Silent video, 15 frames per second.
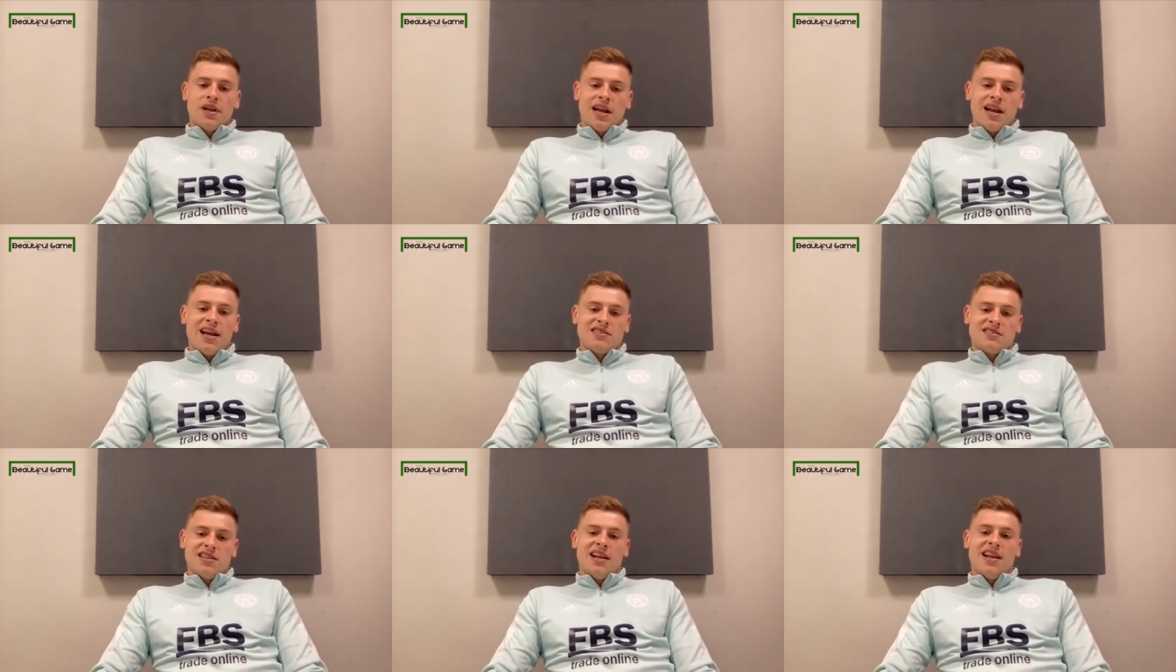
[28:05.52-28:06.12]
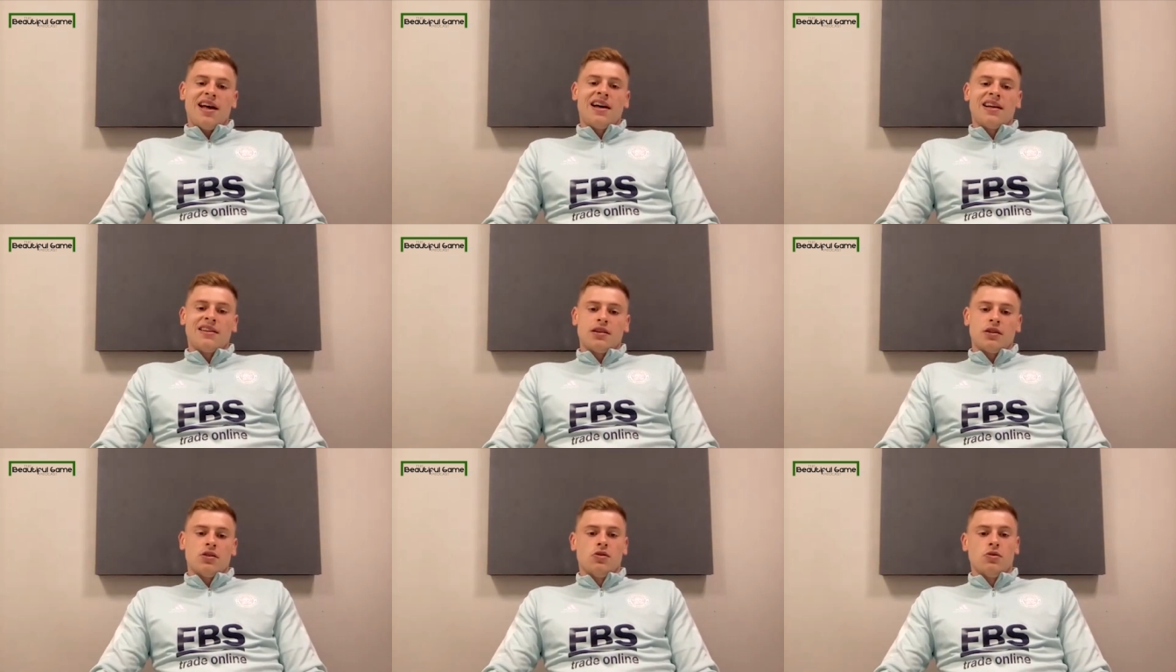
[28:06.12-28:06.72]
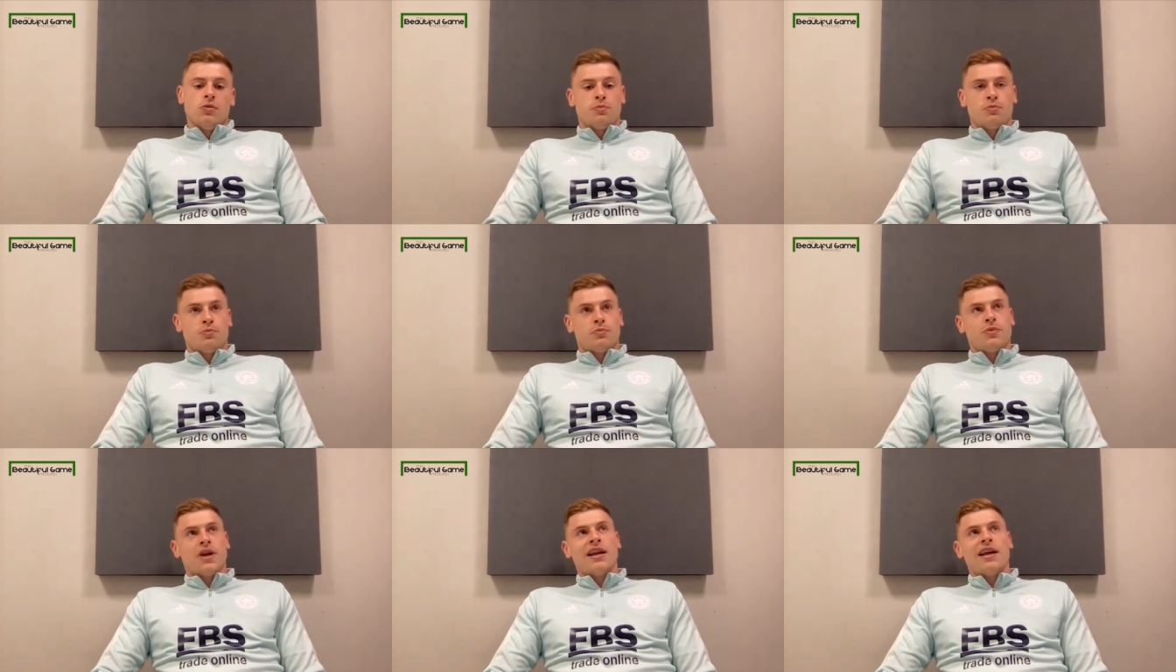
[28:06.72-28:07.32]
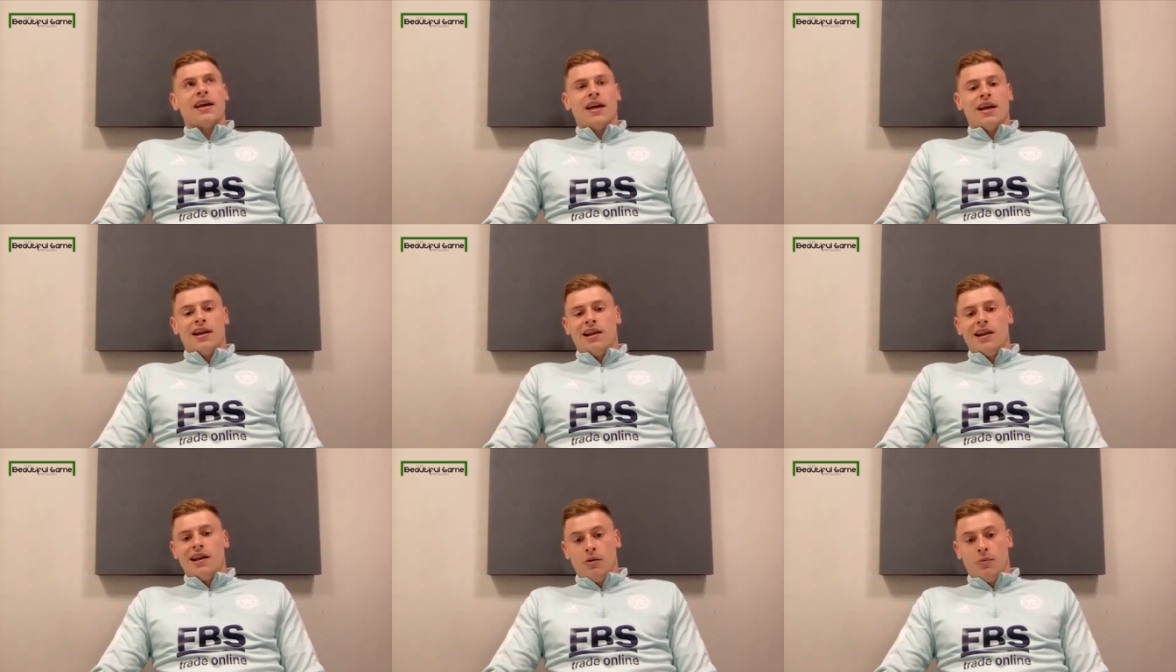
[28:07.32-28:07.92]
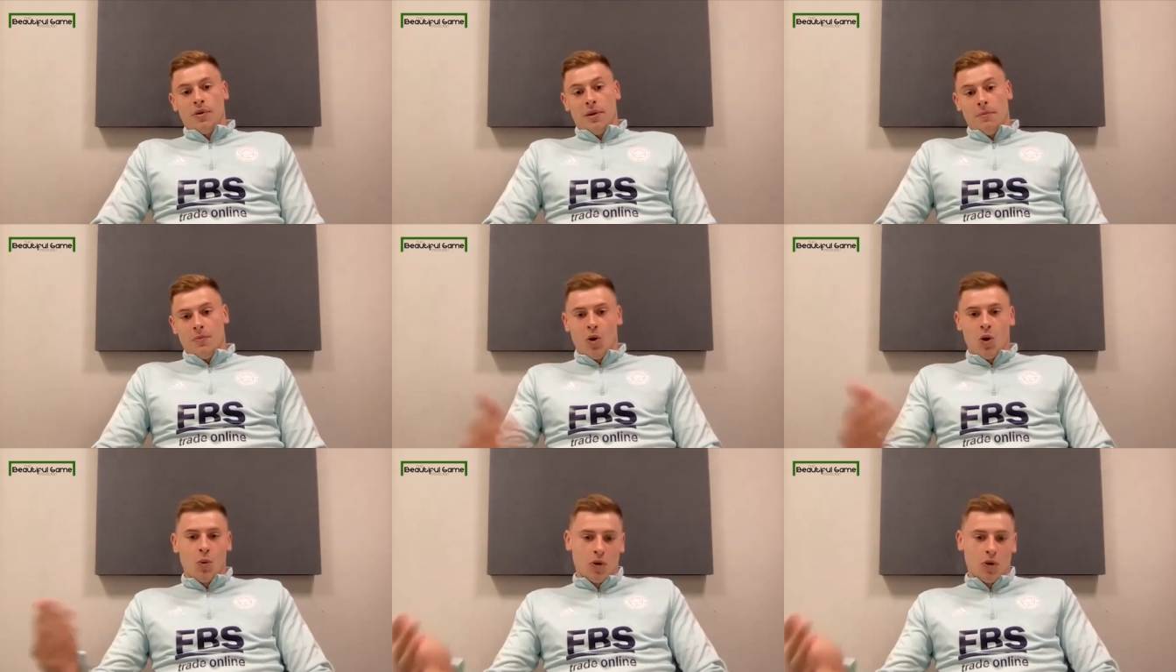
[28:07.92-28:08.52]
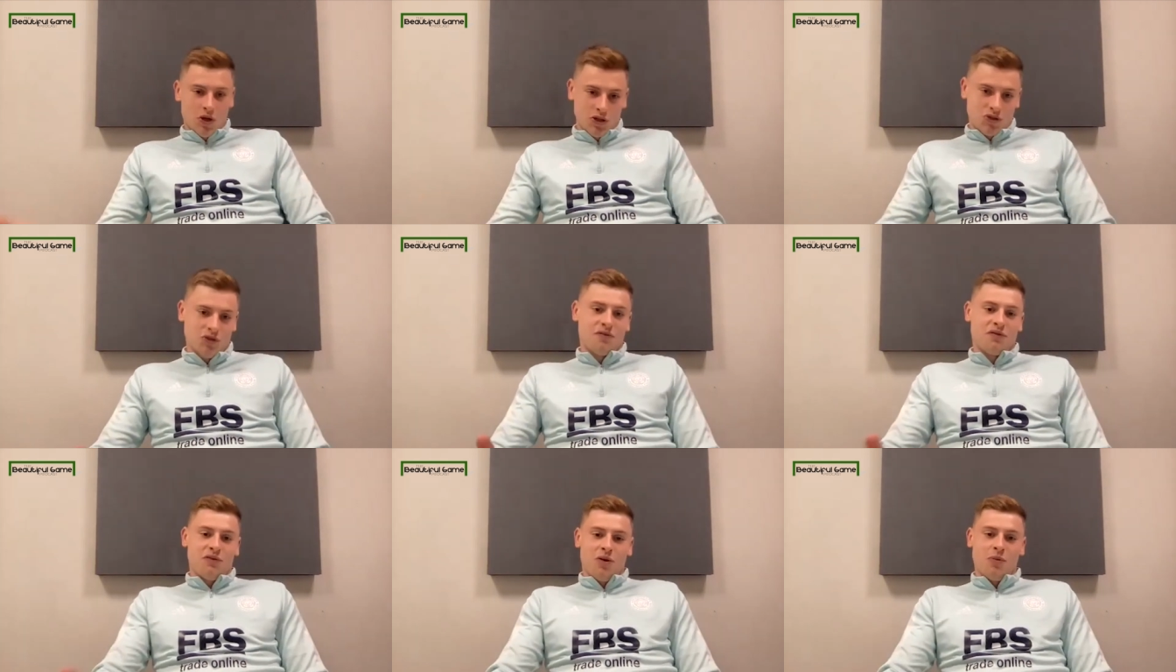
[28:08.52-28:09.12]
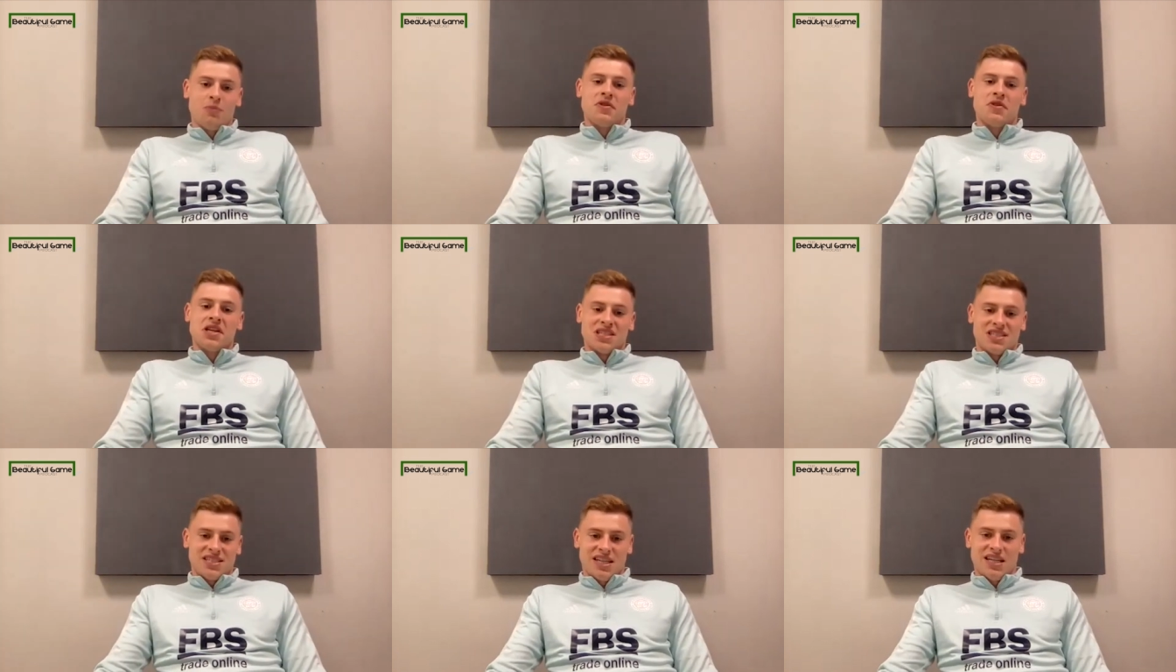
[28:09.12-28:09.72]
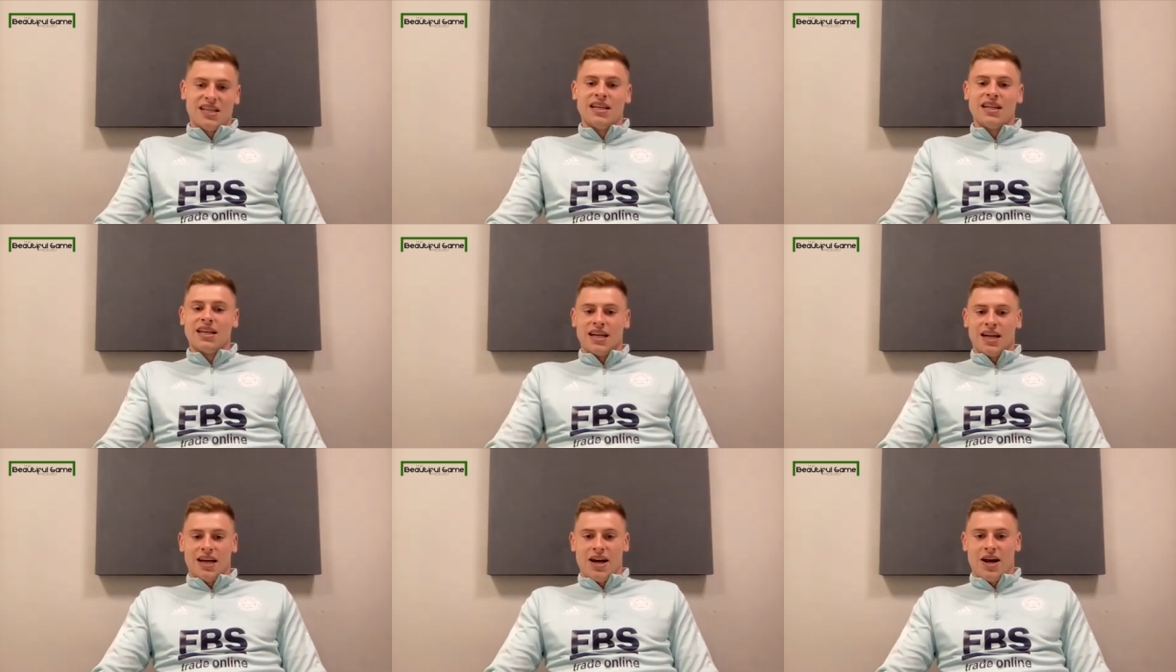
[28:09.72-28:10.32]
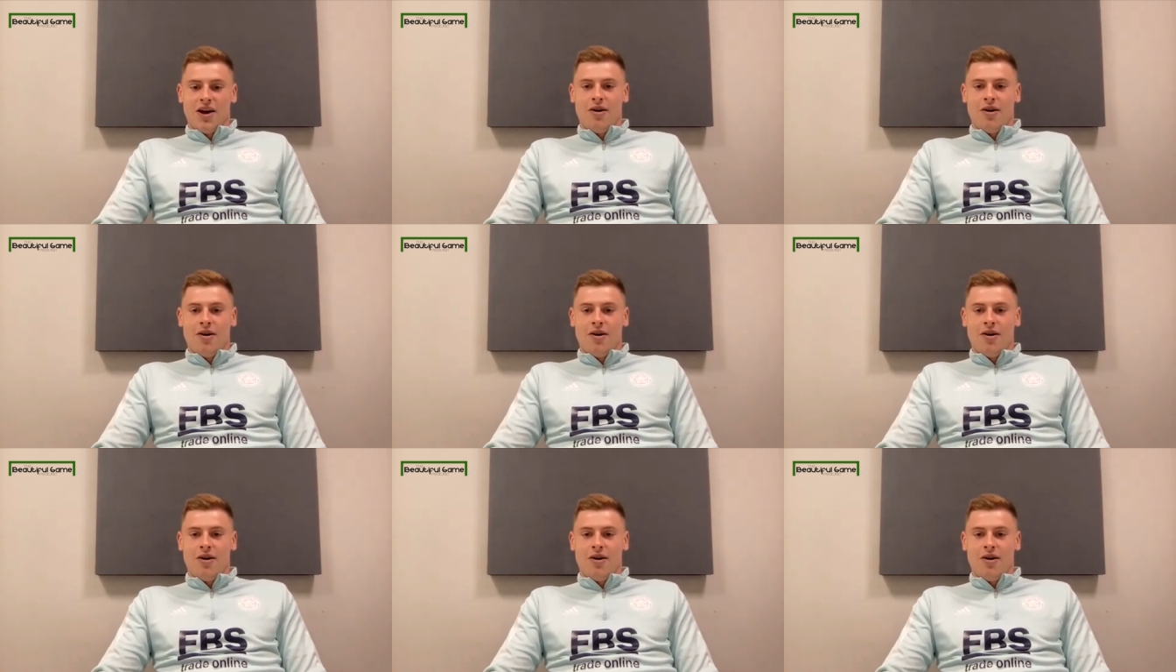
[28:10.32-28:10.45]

probably being a Leicester lad, you get it a little bit more because you're from the city.